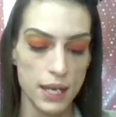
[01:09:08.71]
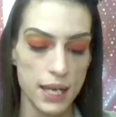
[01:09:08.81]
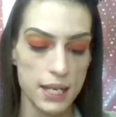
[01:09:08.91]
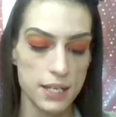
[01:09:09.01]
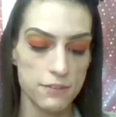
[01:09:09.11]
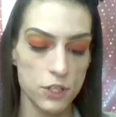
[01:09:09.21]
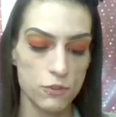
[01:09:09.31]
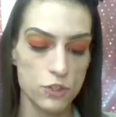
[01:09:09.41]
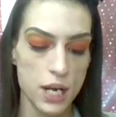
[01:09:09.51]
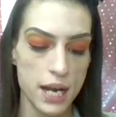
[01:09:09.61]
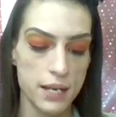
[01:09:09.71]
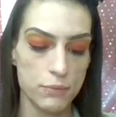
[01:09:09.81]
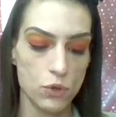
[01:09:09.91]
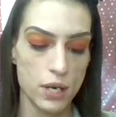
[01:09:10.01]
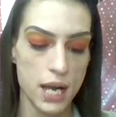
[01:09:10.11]
And if you've tried a
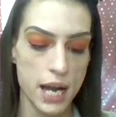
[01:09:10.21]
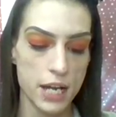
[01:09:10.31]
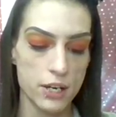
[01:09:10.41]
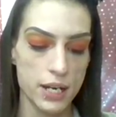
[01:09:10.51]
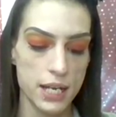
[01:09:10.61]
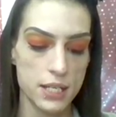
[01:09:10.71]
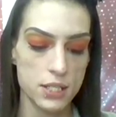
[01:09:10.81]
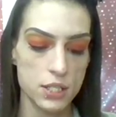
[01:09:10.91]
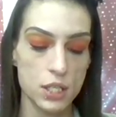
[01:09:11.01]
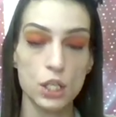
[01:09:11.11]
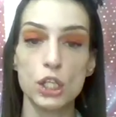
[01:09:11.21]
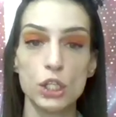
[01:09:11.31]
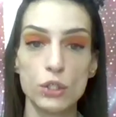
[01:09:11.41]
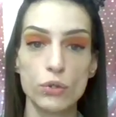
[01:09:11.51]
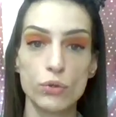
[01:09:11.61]
more higher end
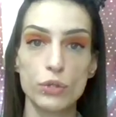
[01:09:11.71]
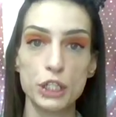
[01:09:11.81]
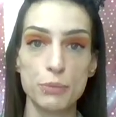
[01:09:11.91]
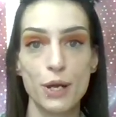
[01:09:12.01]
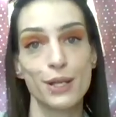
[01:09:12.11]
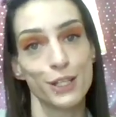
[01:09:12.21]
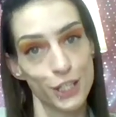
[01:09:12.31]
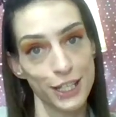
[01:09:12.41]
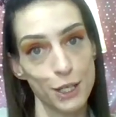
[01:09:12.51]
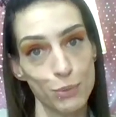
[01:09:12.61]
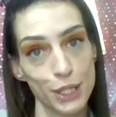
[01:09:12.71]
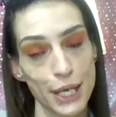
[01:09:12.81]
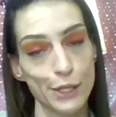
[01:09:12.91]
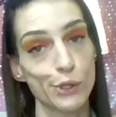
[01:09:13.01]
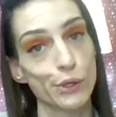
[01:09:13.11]
glue, you're probably looking at me
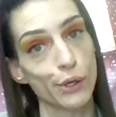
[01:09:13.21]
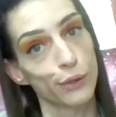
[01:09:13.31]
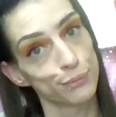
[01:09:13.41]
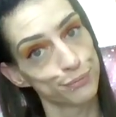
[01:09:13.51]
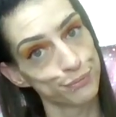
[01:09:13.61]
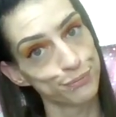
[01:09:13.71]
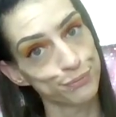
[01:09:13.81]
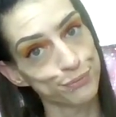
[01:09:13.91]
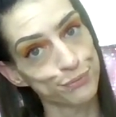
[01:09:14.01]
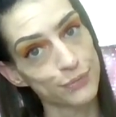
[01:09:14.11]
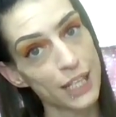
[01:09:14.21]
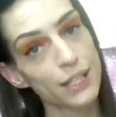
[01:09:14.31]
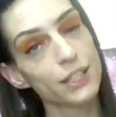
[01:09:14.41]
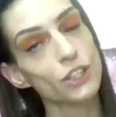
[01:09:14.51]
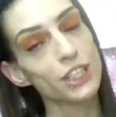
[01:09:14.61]
like, girl,
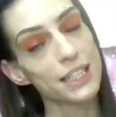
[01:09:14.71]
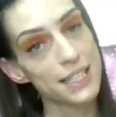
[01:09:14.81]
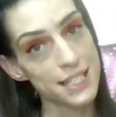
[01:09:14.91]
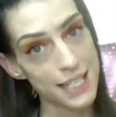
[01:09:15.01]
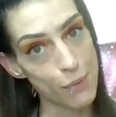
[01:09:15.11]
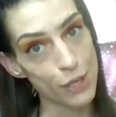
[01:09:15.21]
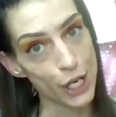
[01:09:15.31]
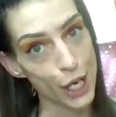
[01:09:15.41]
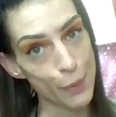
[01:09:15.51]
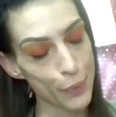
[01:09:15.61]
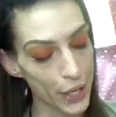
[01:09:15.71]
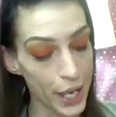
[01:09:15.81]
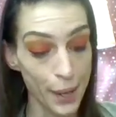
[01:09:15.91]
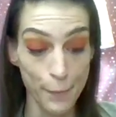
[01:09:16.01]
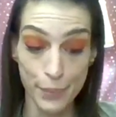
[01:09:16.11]
you need to step it up.
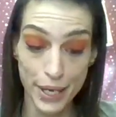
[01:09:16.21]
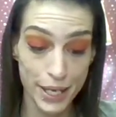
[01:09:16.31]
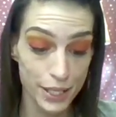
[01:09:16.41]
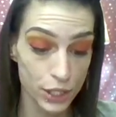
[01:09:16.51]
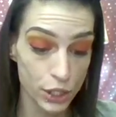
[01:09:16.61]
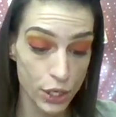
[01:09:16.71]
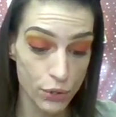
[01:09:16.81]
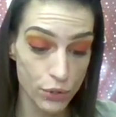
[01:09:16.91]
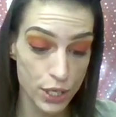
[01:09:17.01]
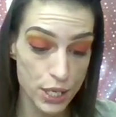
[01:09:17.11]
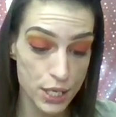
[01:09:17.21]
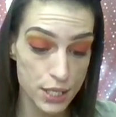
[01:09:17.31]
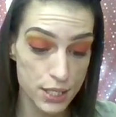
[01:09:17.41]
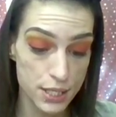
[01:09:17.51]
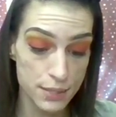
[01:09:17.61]
But, you know,
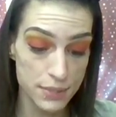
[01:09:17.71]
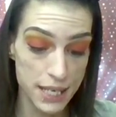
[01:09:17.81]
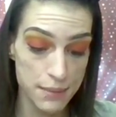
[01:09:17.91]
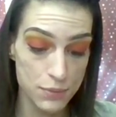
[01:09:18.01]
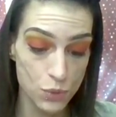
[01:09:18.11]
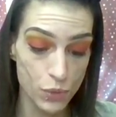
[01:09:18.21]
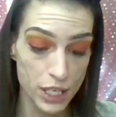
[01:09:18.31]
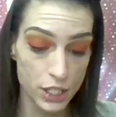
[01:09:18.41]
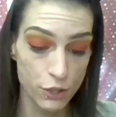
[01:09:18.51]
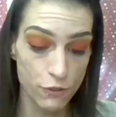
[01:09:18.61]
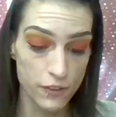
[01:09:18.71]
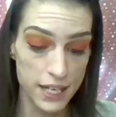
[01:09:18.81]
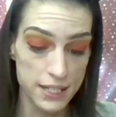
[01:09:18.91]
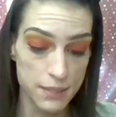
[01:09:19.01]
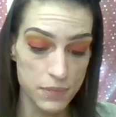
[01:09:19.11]
sometimes when you
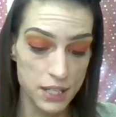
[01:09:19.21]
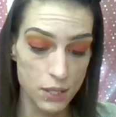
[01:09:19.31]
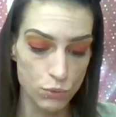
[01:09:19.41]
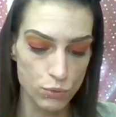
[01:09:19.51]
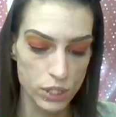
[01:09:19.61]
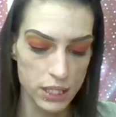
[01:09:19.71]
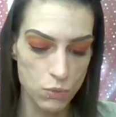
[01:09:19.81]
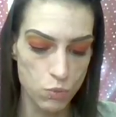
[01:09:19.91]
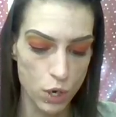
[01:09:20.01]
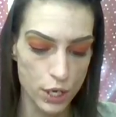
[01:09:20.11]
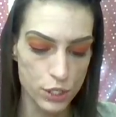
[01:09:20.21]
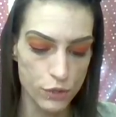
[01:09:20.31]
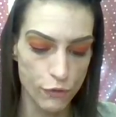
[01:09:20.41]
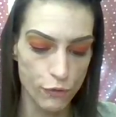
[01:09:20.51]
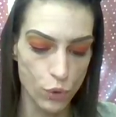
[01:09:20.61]
find something that really works
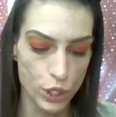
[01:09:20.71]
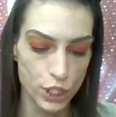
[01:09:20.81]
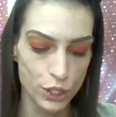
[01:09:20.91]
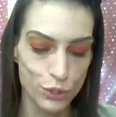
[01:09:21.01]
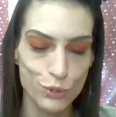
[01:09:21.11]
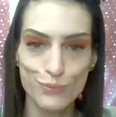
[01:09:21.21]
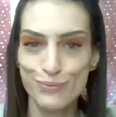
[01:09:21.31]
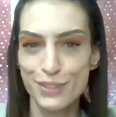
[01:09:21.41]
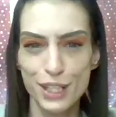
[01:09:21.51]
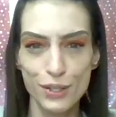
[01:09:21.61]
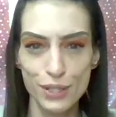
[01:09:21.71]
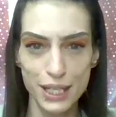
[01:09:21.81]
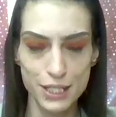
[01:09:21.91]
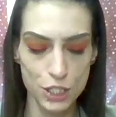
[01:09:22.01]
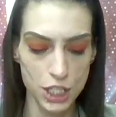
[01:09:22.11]
for you, you don't
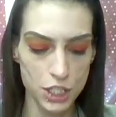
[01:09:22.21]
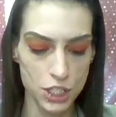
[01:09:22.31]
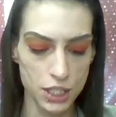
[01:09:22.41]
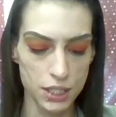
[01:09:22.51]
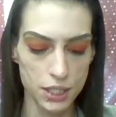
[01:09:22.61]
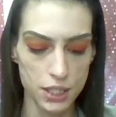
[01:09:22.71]
like to change it.